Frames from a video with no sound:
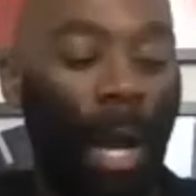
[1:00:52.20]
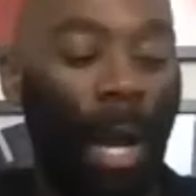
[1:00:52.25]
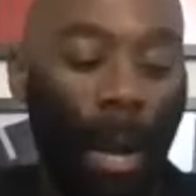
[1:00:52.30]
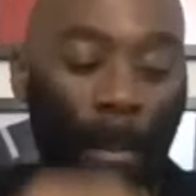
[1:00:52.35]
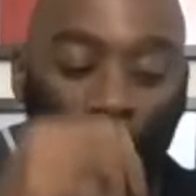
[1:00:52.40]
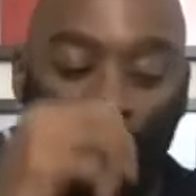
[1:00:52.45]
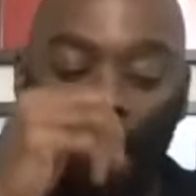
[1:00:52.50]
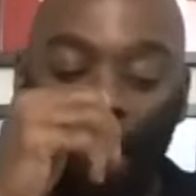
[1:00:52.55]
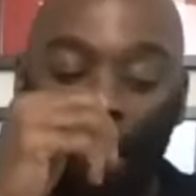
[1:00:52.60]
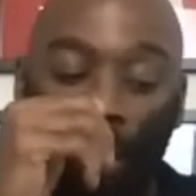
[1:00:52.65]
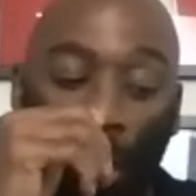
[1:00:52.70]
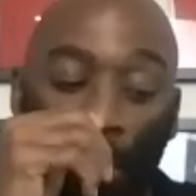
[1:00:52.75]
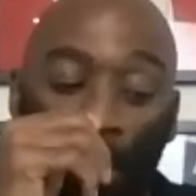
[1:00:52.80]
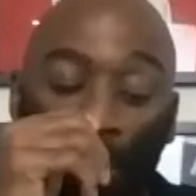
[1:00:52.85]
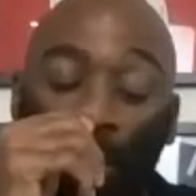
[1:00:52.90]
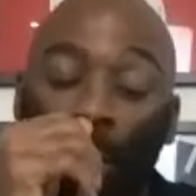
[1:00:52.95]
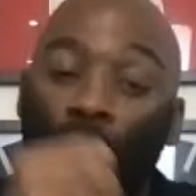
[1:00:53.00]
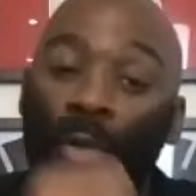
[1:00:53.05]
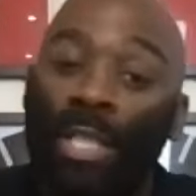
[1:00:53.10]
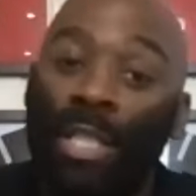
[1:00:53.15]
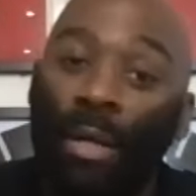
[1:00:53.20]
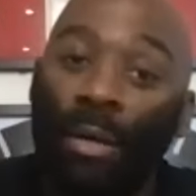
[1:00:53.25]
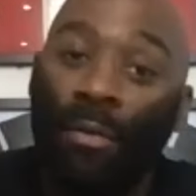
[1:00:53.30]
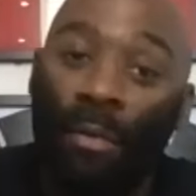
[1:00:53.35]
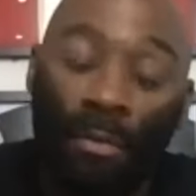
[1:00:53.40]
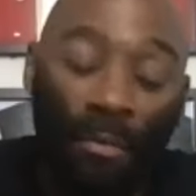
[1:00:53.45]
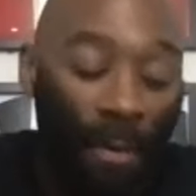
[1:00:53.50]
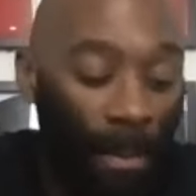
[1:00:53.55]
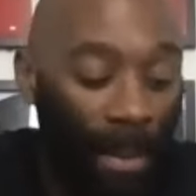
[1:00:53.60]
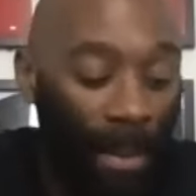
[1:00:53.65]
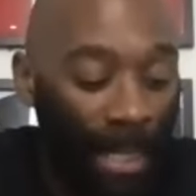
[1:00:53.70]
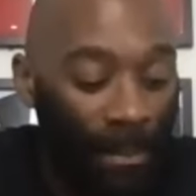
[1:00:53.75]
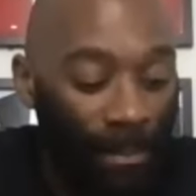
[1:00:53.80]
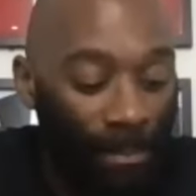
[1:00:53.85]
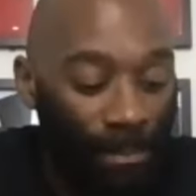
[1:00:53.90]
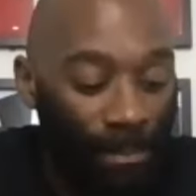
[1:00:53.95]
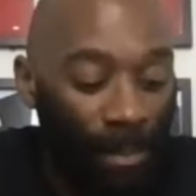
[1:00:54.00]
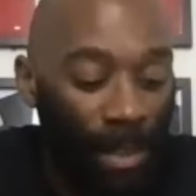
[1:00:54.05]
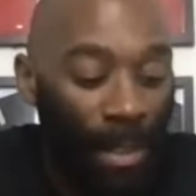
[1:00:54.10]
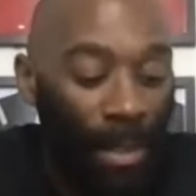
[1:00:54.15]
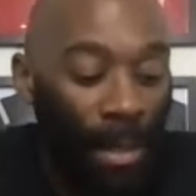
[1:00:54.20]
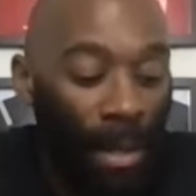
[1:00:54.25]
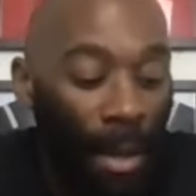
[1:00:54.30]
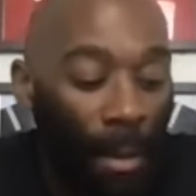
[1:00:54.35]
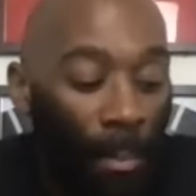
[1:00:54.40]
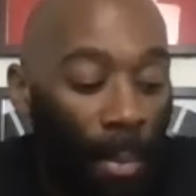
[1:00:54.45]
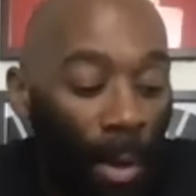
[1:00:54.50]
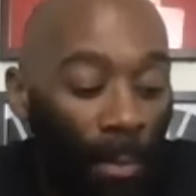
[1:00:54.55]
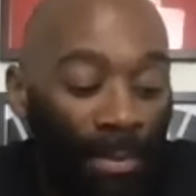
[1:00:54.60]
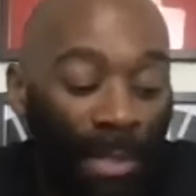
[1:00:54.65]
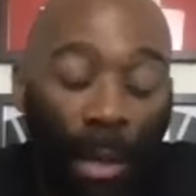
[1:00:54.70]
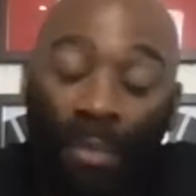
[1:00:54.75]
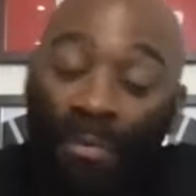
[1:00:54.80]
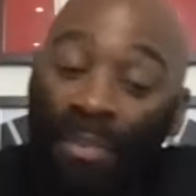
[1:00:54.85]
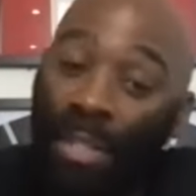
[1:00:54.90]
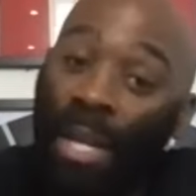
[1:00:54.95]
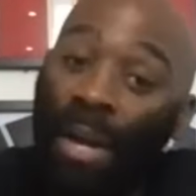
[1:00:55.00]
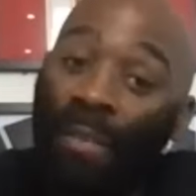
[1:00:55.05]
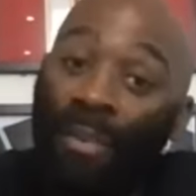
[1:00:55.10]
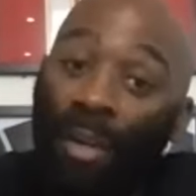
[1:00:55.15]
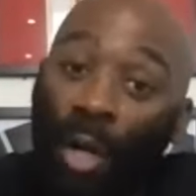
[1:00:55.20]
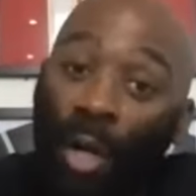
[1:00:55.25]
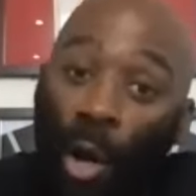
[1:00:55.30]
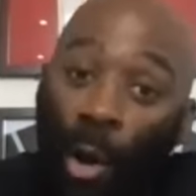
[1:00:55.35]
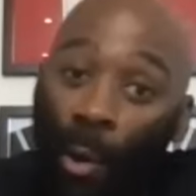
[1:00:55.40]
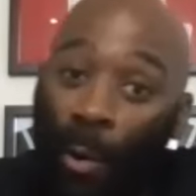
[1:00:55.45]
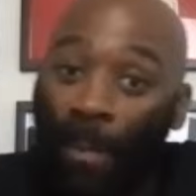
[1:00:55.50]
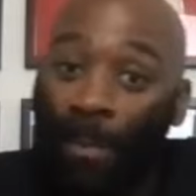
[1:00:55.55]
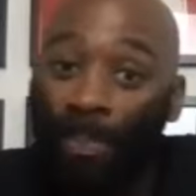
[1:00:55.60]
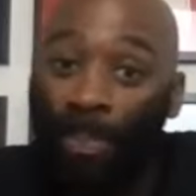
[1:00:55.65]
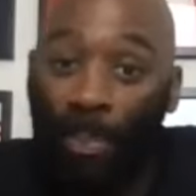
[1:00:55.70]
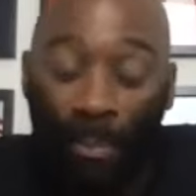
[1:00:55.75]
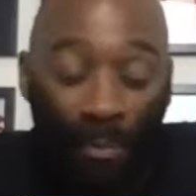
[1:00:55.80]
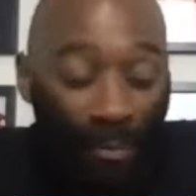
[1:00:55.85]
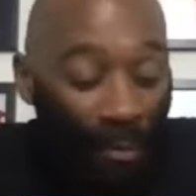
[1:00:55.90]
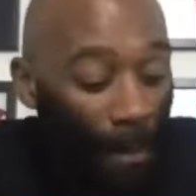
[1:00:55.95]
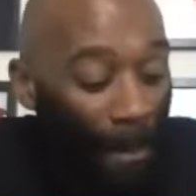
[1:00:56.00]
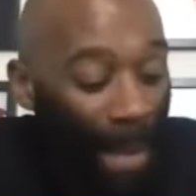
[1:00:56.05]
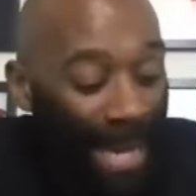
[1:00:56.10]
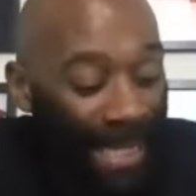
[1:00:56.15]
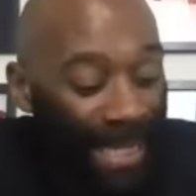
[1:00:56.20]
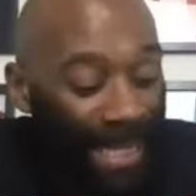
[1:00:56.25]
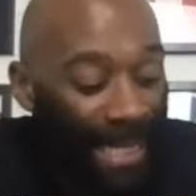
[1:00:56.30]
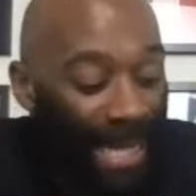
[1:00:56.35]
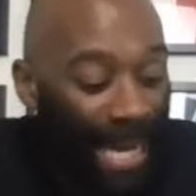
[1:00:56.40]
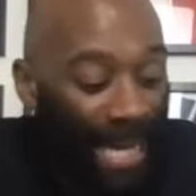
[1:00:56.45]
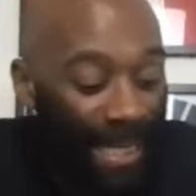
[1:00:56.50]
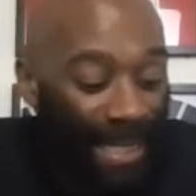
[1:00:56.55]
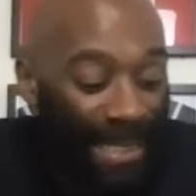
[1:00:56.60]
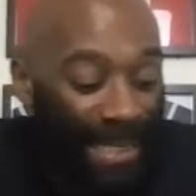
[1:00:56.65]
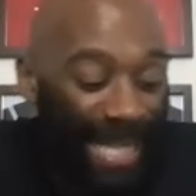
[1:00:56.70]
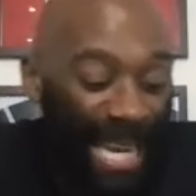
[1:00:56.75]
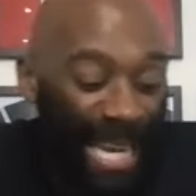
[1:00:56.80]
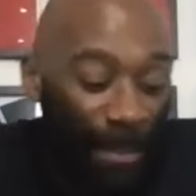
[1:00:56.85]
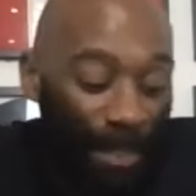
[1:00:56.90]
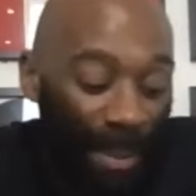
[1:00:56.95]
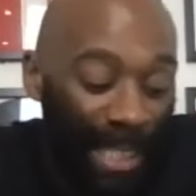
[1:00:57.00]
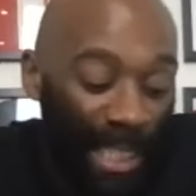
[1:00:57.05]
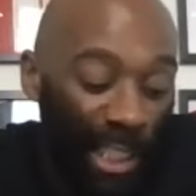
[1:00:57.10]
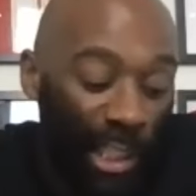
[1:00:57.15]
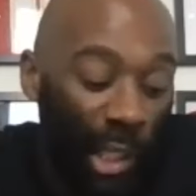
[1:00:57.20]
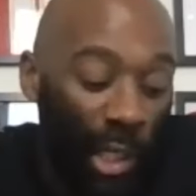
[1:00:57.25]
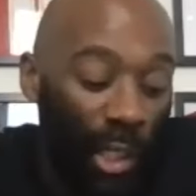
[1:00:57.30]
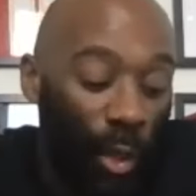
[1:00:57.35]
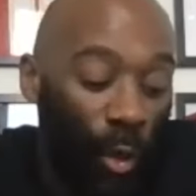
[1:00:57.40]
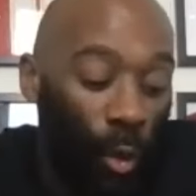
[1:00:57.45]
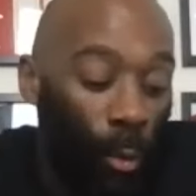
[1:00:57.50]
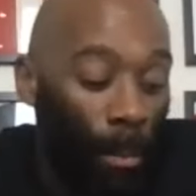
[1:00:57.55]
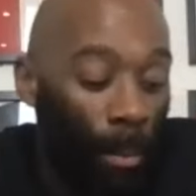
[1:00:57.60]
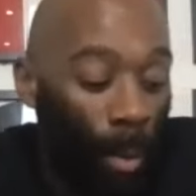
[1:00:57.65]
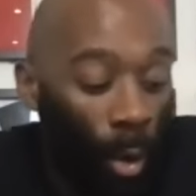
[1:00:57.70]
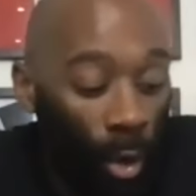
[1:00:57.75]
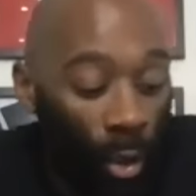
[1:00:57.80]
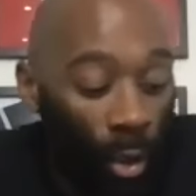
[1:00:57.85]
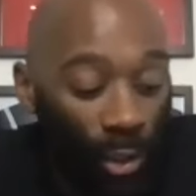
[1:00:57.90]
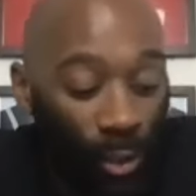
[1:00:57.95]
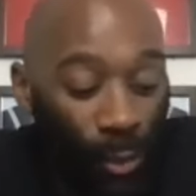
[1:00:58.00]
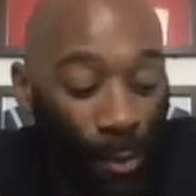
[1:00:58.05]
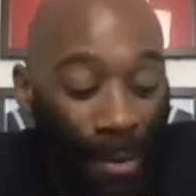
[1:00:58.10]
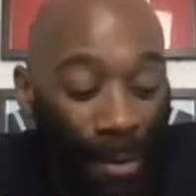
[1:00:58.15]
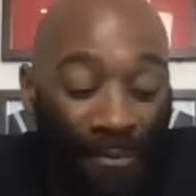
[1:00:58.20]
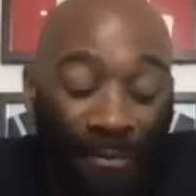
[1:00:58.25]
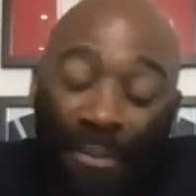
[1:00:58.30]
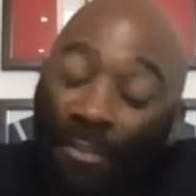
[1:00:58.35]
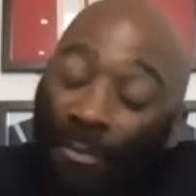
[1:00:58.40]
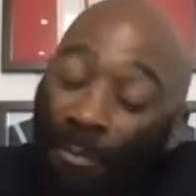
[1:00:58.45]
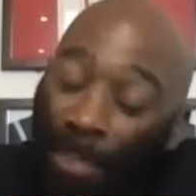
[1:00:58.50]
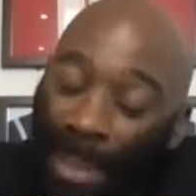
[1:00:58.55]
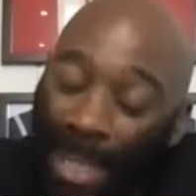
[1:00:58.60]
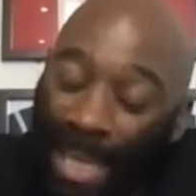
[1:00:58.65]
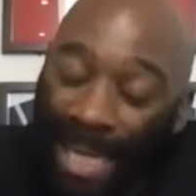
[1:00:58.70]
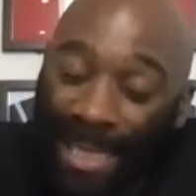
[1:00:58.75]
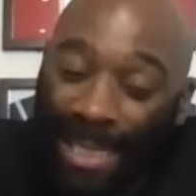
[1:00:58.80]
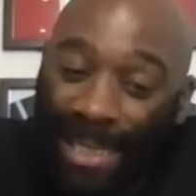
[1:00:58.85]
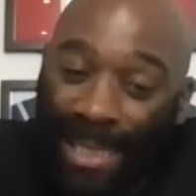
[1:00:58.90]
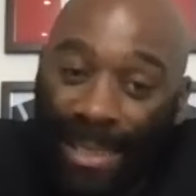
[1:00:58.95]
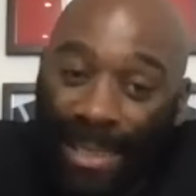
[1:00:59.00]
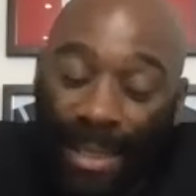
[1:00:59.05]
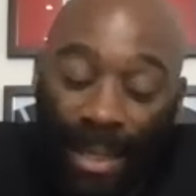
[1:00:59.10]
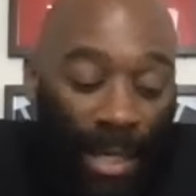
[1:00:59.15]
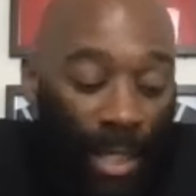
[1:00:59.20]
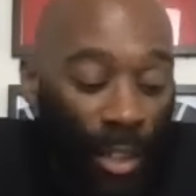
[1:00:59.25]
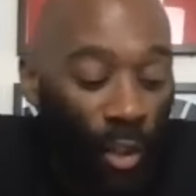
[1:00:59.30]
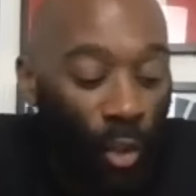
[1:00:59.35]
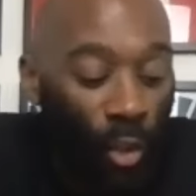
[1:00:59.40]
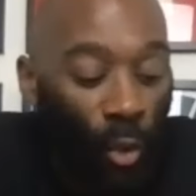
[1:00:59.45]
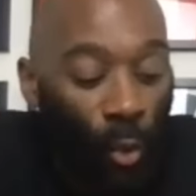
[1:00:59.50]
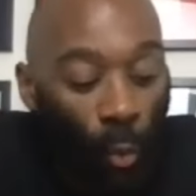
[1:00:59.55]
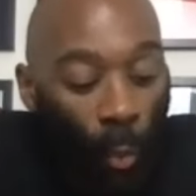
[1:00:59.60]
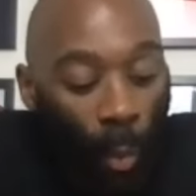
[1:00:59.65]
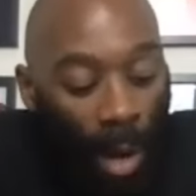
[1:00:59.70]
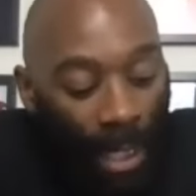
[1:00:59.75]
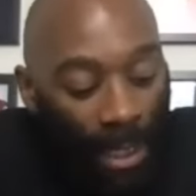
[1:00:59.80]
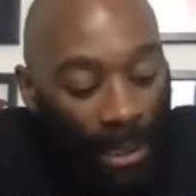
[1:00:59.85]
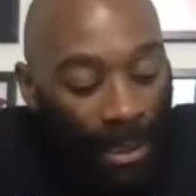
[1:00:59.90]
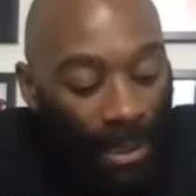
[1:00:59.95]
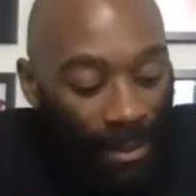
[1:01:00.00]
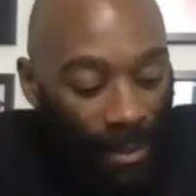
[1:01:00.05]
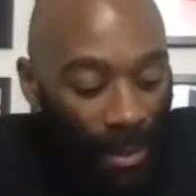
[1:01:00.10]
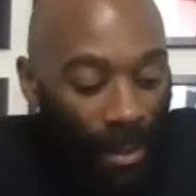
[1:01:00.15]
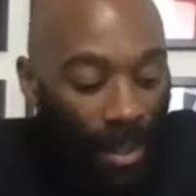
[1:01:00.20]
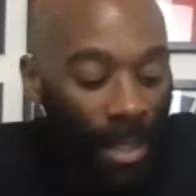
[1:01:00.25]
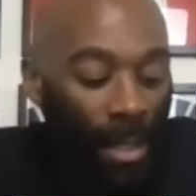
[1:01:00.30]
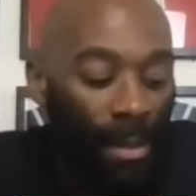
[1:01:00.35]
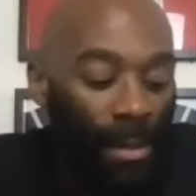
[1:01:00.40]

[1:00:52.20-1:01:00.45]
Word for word: our mate Tobi Sho-Silva for me popped up with another goal for Maidenhead as they beat Solihull Moors, who are fifth place, two one.